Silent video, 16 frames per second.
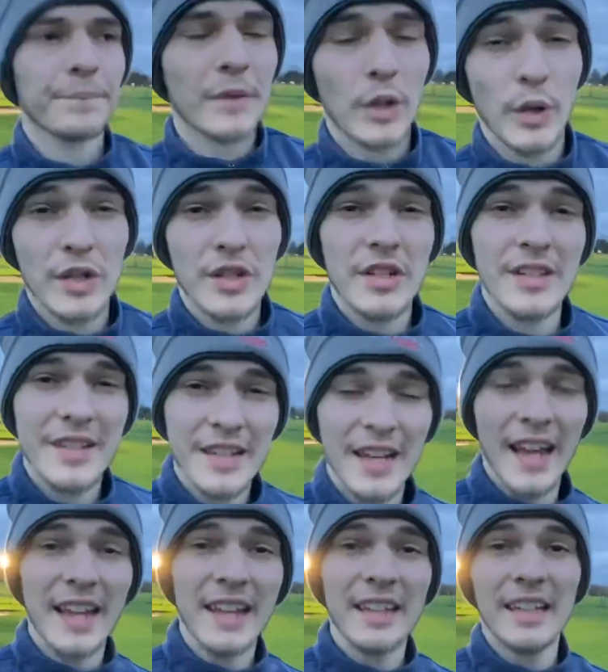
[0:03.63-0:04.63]
Question
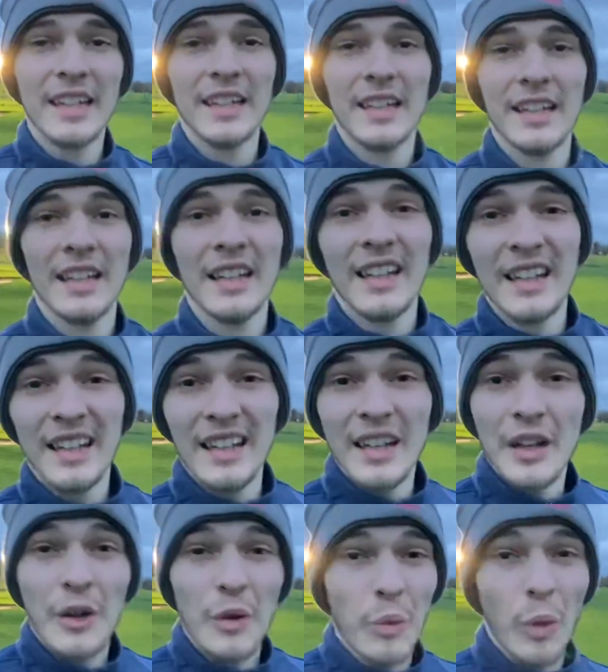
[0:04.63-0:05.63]
today,
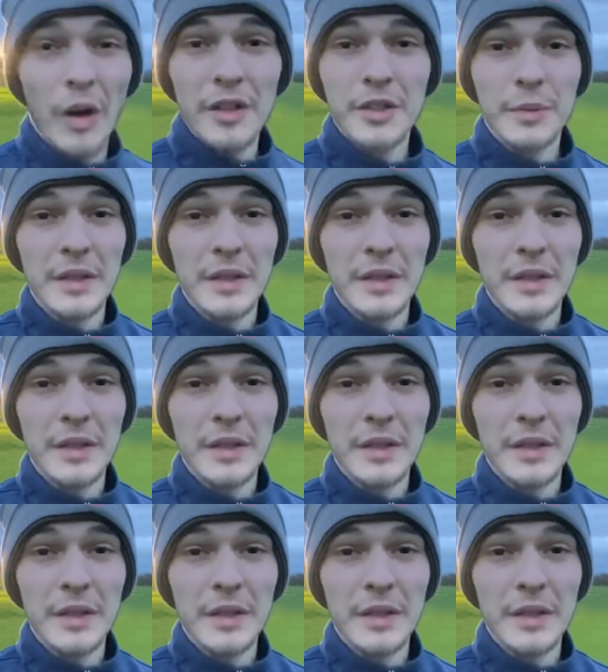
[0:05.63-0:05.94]
why do